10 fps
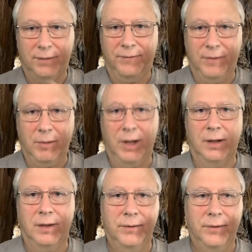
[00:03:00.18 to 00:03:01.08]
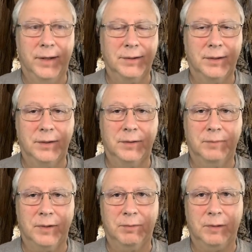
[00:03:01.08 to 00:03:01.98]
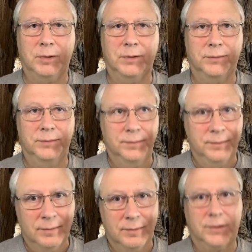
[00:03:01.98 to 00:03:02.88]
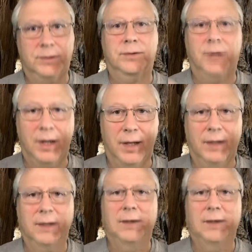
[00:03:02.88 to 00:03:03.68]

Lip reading: female, right? So these people try,